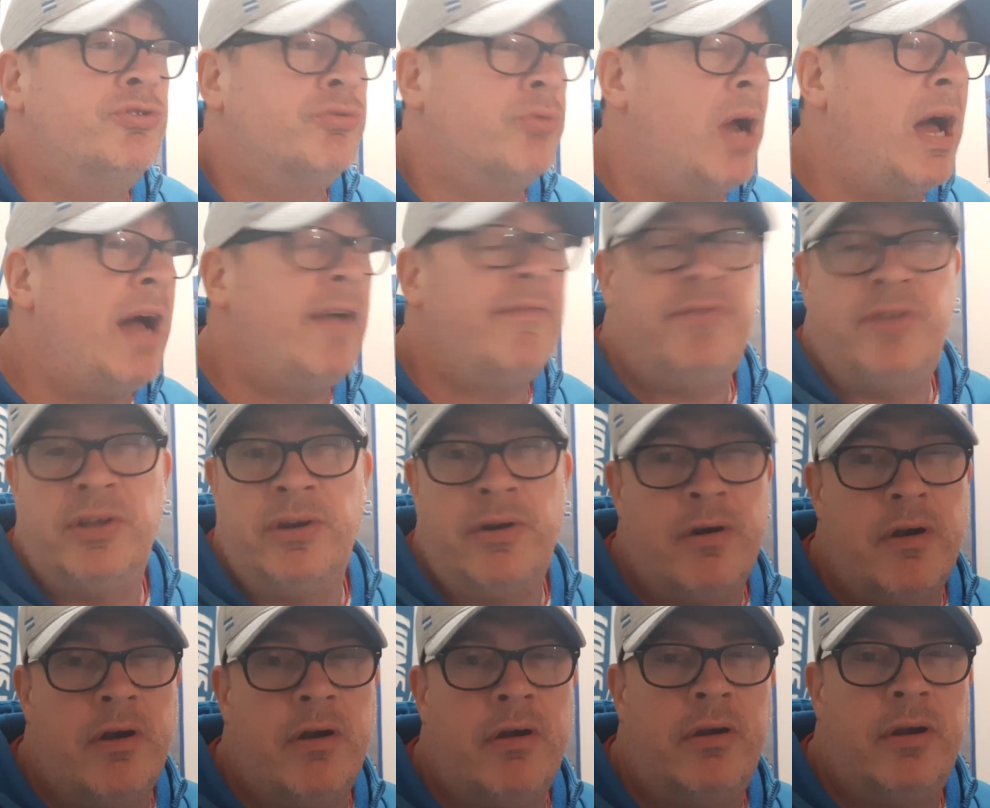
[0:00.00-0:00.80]

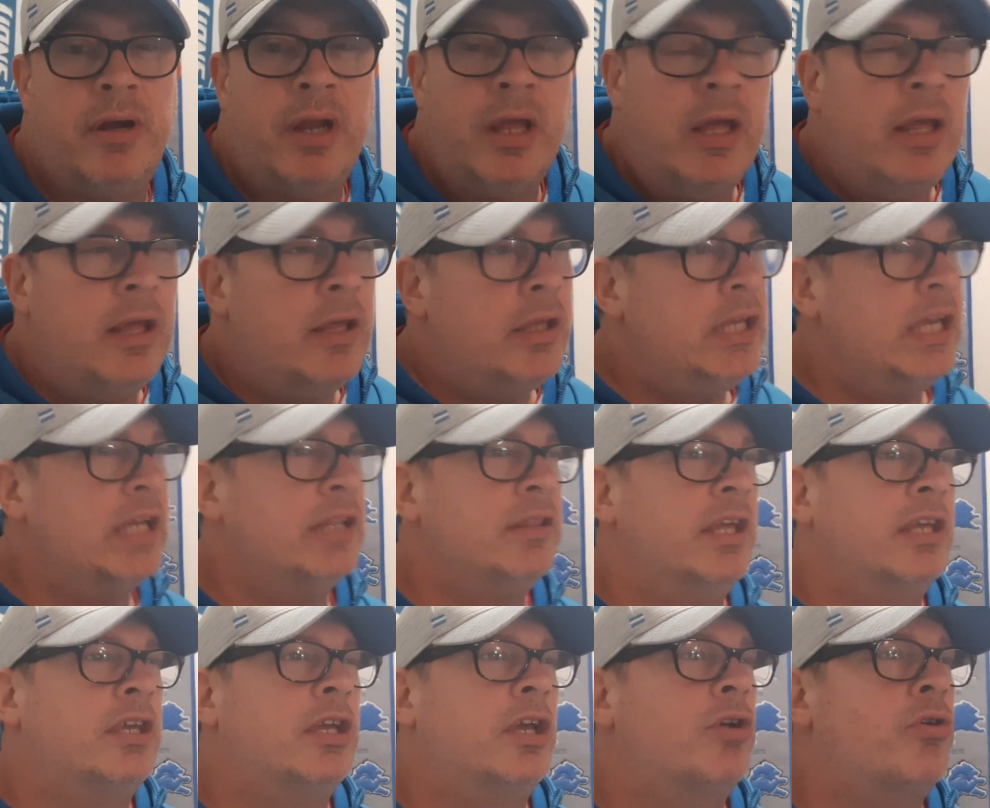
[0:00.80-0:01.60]
drafted hurt. He
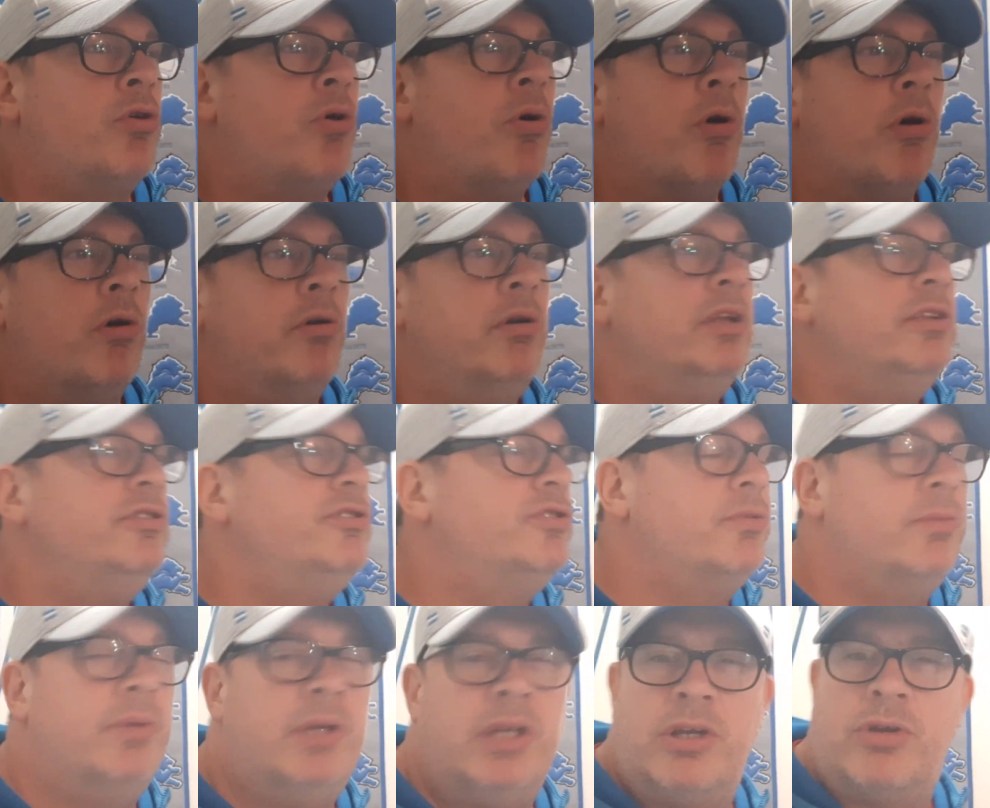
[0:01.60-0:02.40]
had like a core
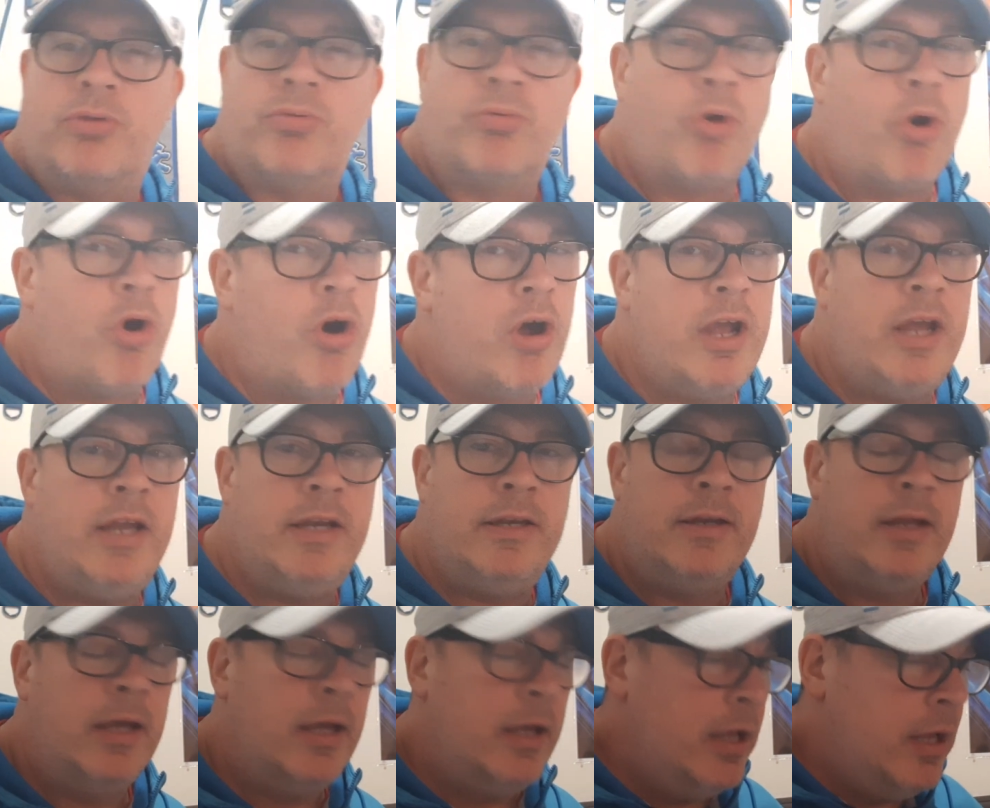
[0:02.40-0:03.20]
injury,
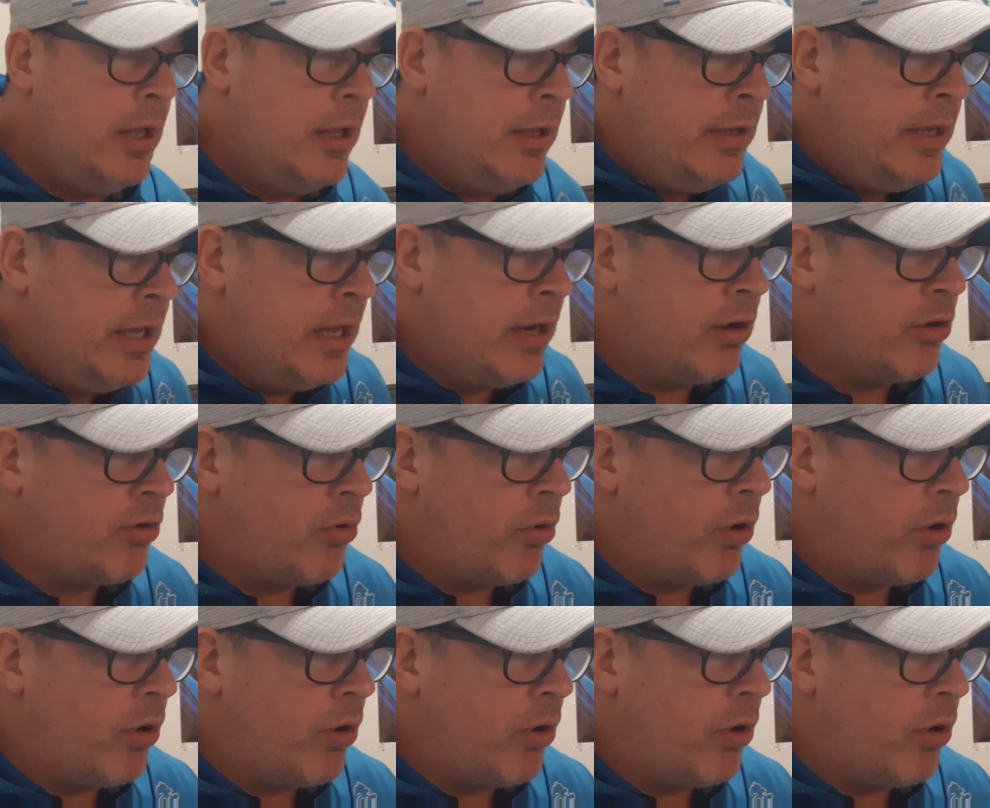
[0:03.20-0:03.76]
groin. He had a